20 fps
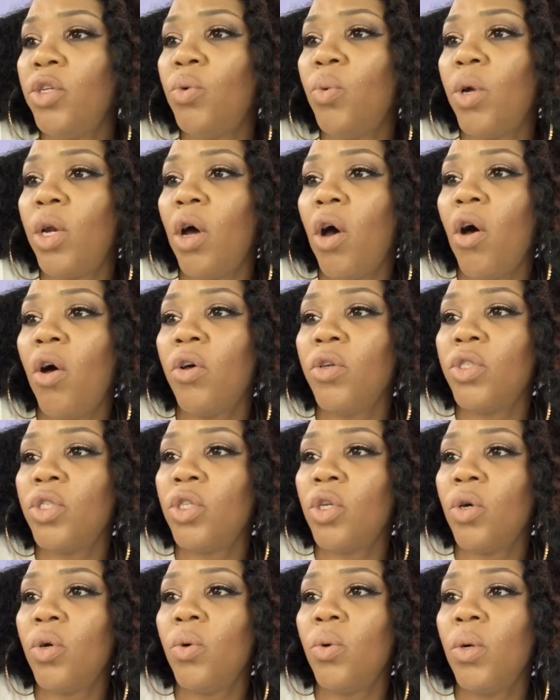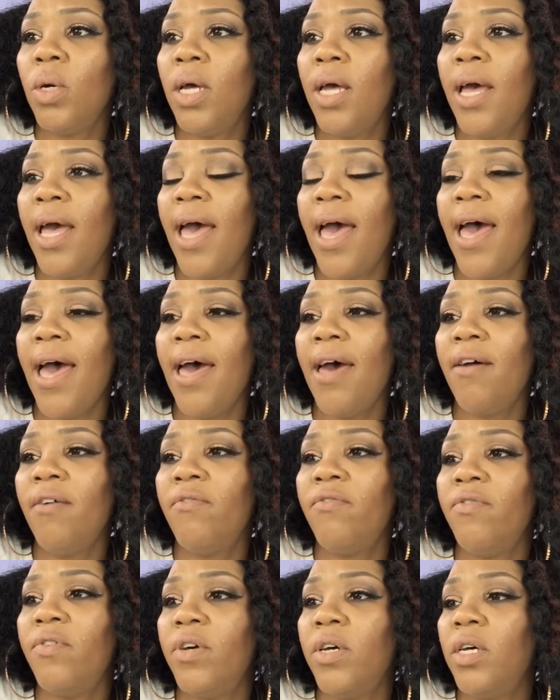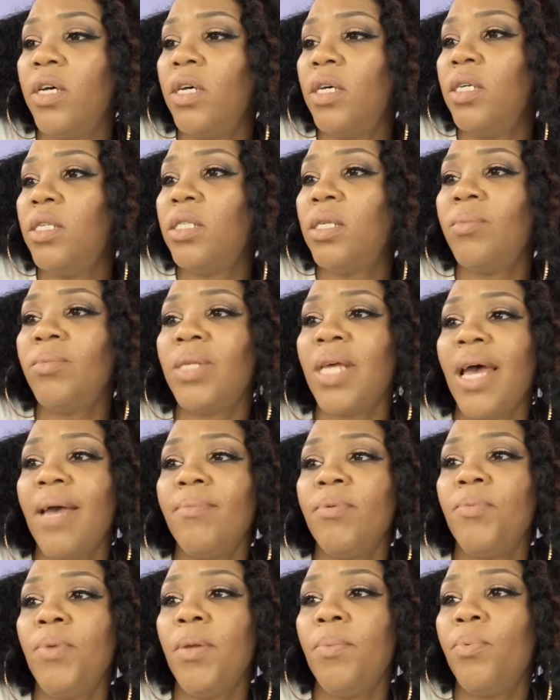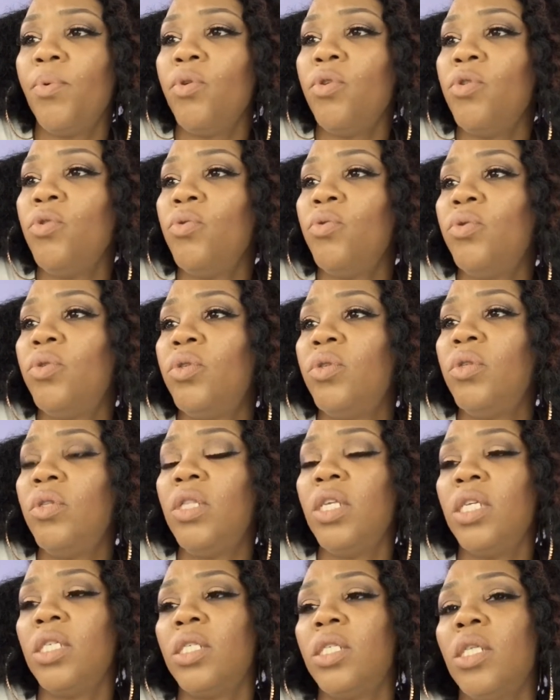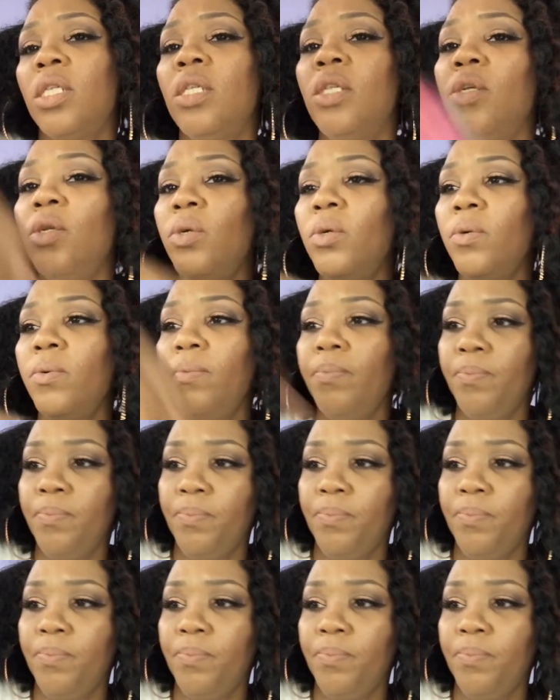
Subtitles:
You want to also have, sometimes people use this little